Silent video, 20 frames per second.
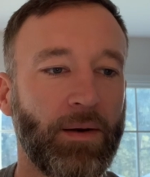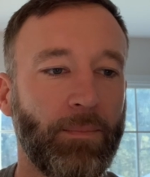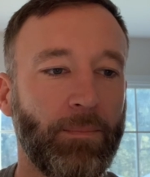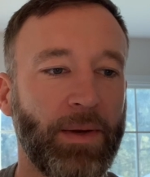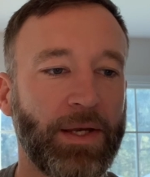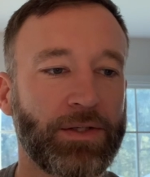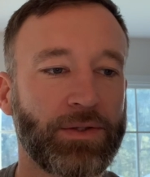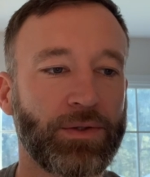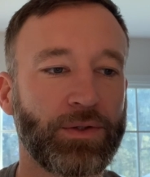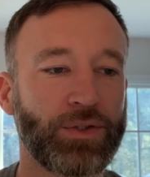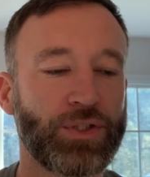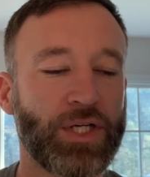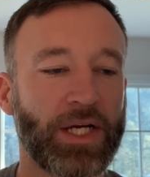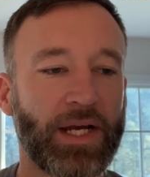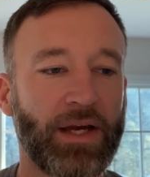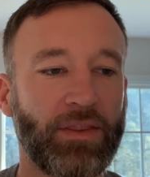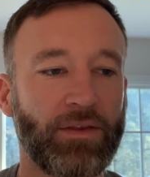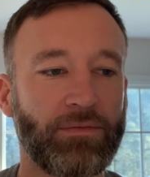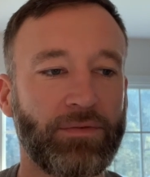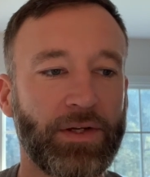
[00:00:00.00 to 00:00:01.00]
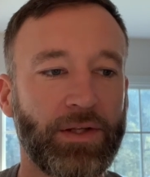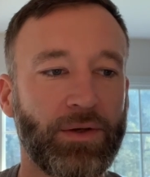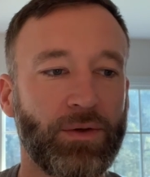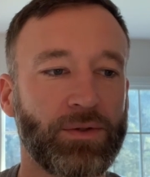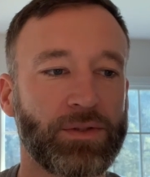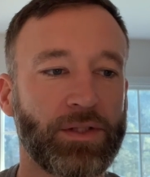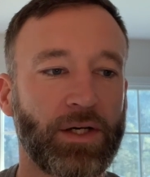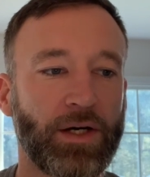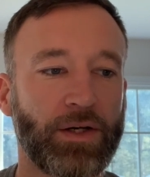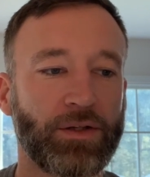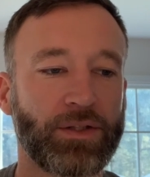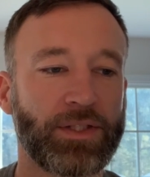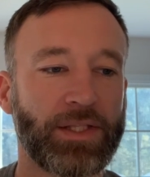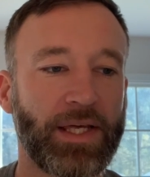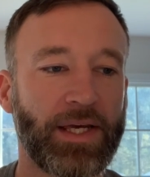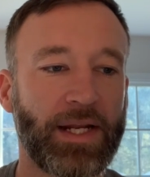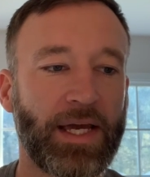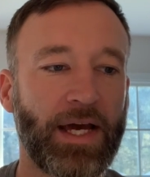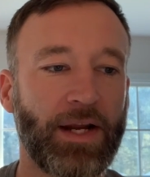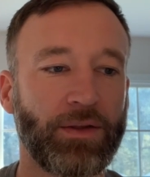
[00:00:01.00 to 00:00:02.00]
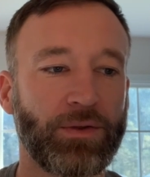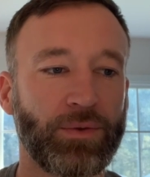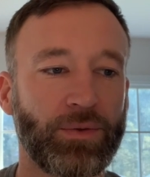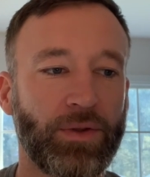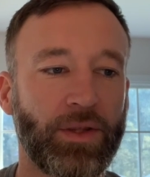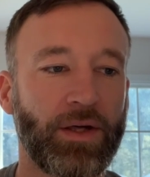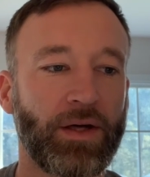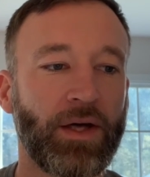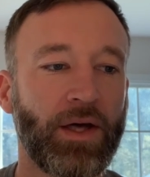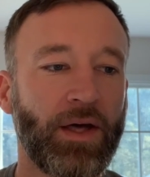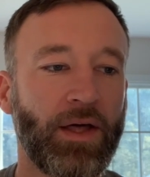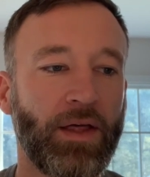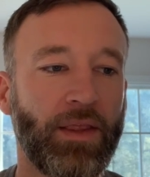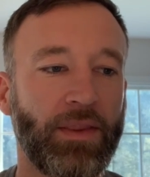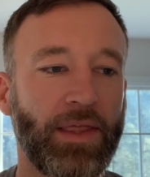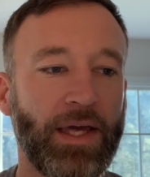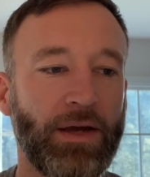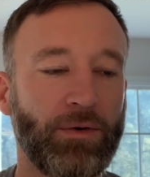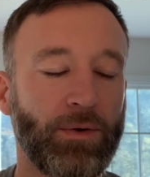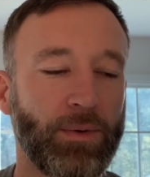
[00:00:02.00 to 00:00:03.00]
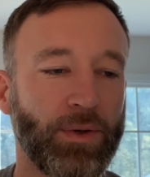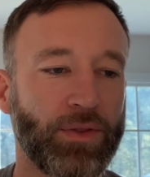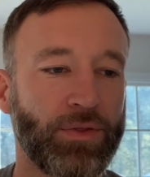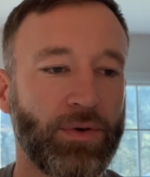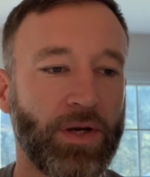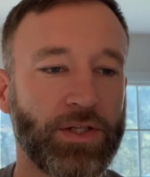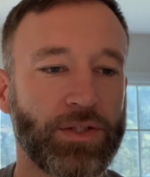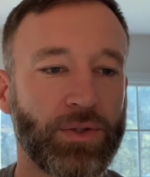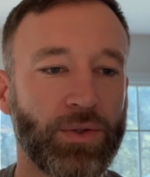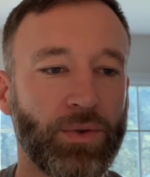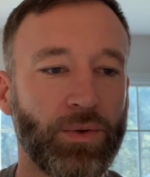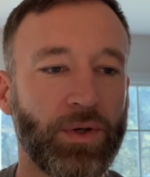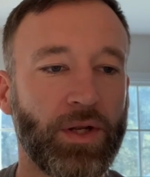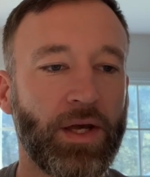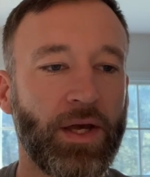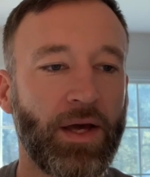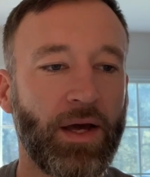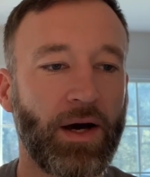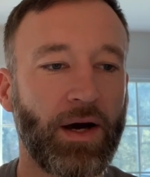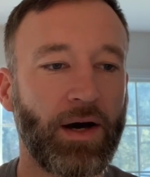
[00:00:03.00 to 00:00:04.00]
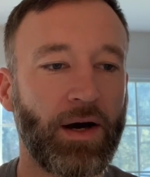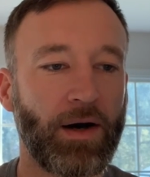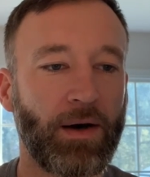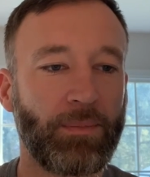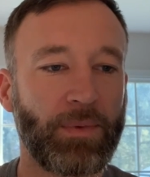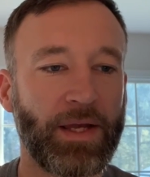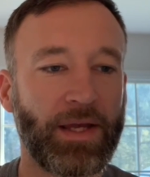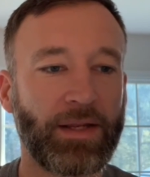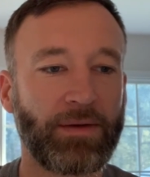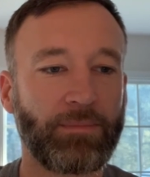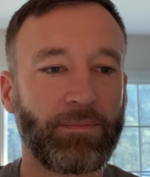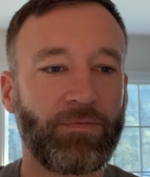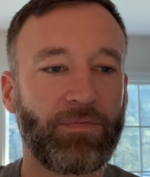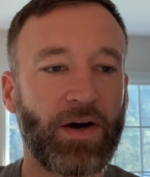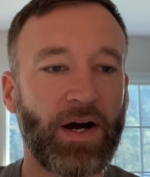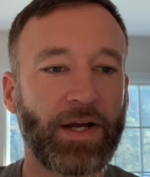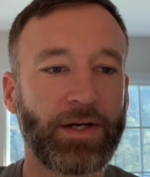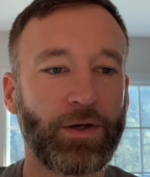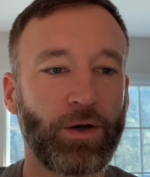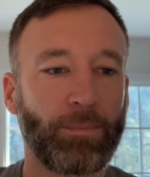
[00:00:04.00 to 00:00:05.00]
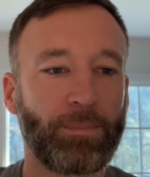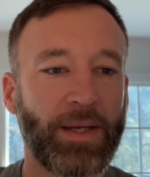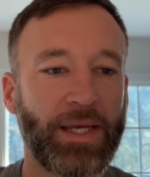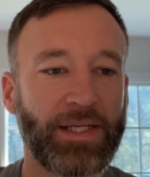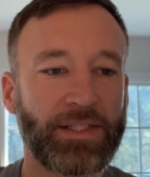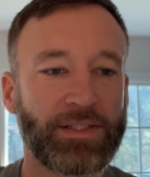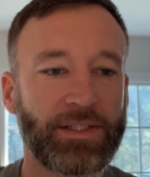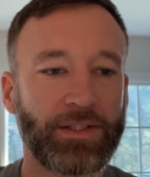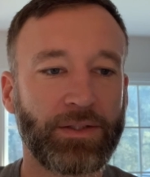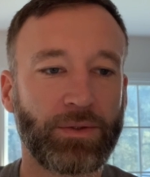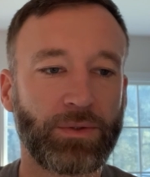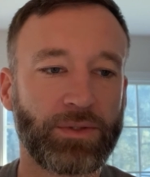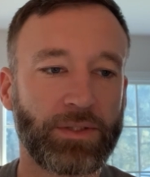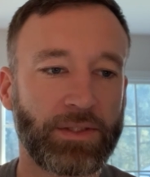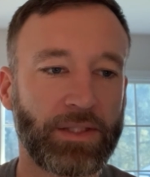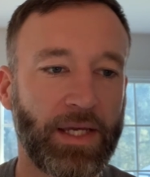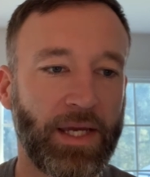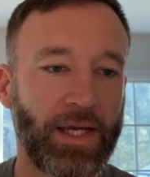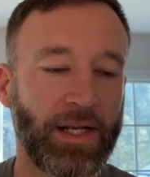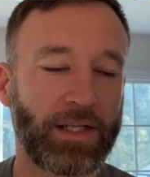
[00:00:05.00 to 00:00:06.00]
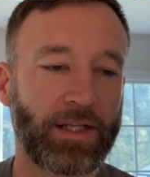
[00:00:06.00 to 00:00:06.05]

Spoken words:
make sure you check out the videos and understand how to do the anaerobic threshold and find your pacing using